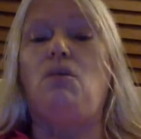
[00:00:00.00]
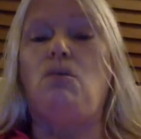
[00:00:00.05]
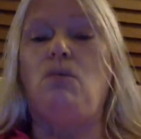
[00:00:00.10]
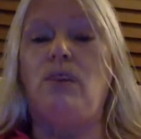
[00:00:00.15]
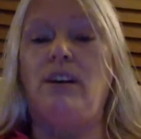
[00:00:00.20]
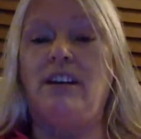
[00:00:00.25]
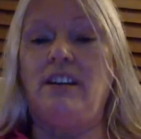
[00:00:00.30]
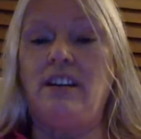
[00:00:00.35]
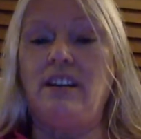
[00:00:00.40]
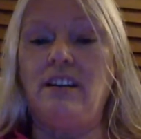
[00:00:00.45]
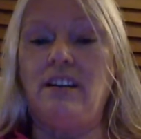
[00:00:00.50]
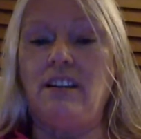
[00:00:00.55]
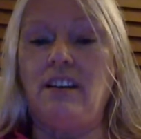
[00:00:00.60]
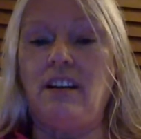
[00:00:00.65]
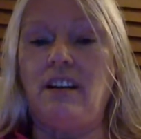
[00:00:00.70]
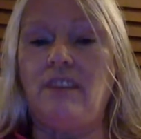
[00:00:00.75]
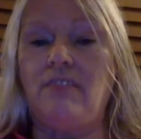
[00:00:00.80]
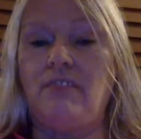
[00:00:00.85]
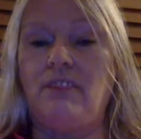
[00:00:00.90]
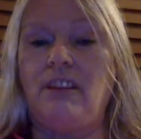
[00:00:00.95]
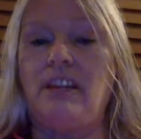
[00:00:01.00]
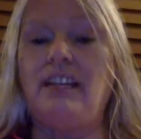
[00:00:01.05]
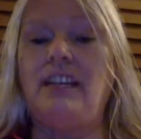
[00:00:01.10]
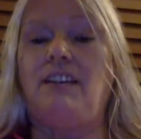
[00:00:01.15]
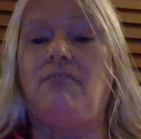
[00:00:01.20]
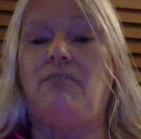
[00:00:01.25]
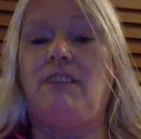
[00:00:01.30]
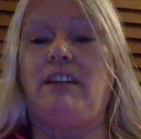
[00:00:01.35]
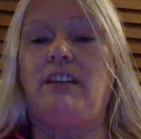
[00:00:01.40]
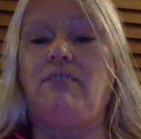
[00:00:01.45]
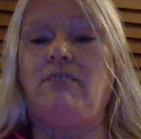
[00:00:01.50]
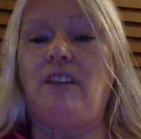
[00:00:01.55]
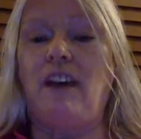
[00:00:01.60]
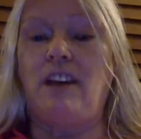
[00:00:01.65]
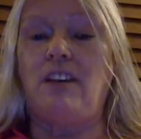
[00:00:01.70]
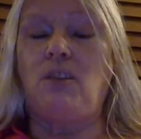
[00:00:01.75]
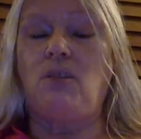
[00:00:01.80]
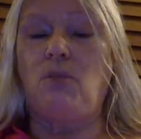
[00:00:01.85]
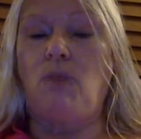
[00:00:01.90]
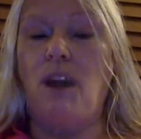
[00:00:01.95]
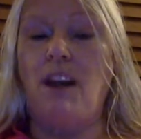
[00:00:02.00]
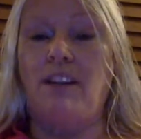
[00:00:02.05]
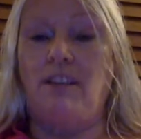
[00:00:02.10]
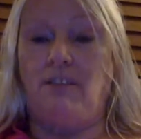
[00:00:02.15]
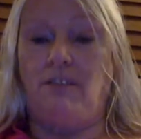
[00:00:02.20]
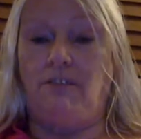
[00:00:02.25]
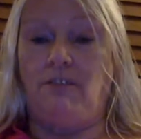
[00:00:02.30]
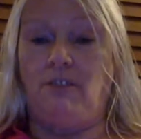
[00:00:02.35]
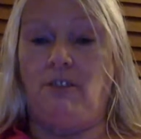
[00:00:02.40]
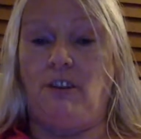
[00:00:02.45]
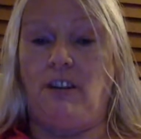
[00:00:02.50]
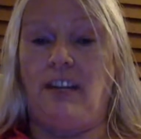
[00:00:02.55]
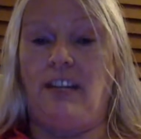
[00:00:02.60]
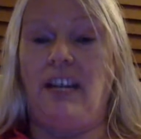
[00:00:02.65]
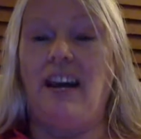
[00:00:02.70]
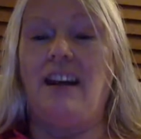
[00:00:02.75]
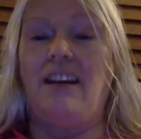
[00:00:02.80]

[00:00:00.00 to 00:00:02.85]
We're going to cover it if we can find a writer for it.